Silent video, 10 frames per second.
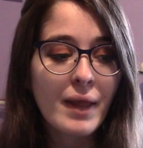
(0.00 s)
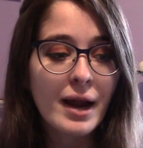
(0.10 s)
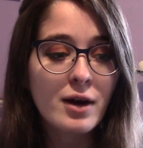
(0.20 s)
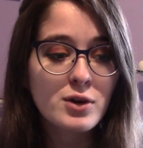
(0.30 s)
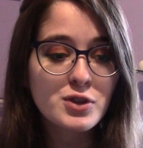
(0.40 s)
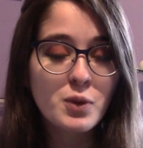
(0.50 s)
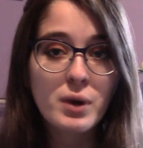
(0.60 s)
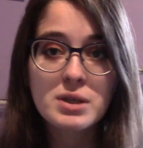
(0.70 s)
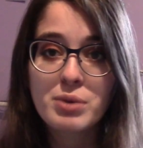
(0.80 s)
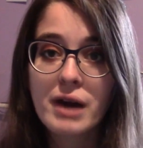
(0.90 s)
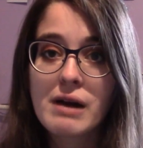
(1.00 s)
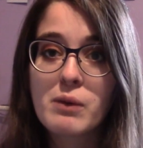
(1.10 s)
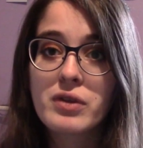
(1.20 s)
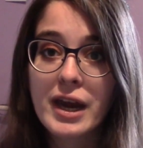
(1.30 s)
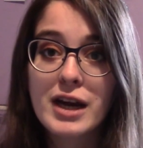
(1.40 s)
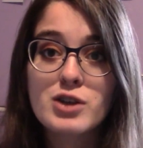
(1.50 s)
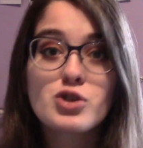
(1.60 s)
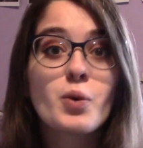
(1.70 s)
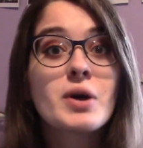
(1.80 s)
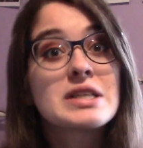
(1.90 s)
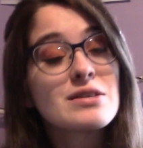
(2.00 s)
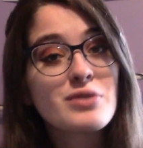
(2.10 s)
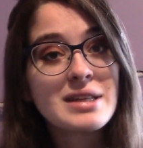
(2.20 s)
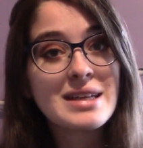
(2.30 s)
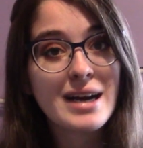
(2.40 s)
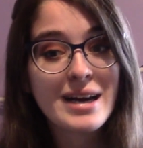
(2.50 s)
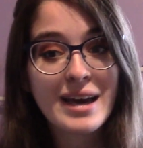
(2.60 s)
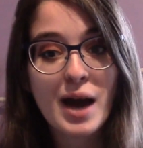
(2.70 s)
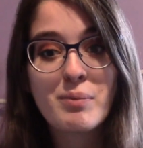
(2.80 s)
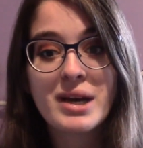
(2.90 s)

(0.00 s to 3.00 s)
Then I also wanted to play around with characters who are different than I am,